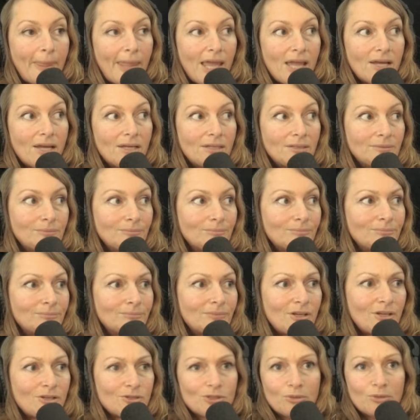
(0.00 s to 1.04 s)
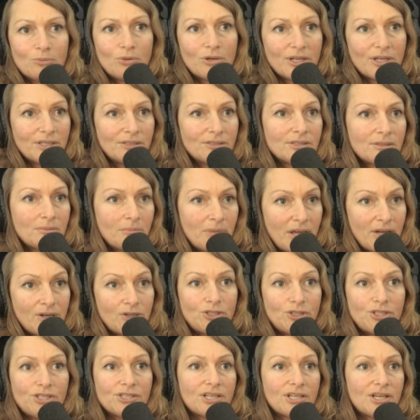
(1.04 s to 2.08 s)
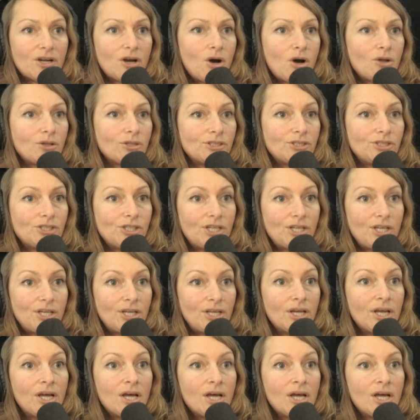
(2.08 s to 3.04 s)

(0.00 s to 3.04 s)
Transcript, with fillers: um, I also bring in some energy psychology,